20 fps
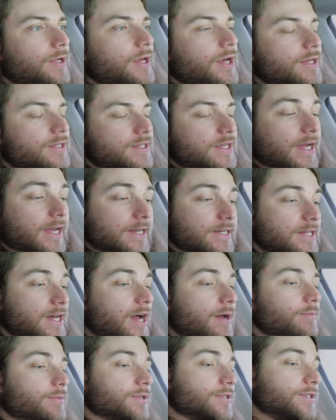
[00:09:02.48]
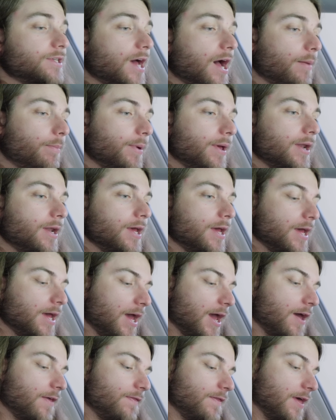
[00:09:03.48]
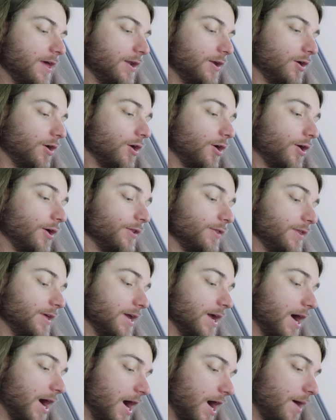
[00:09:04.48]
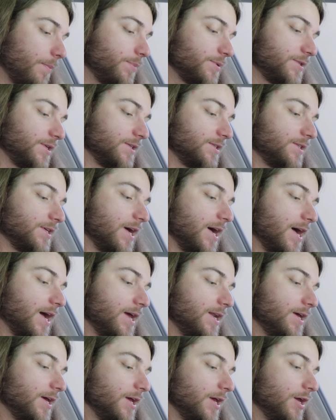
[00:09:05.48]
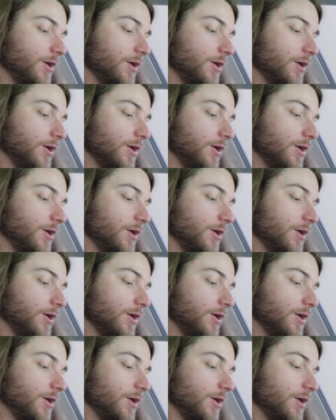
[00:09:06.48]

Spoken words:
second time to stop it. And then on the opposite side,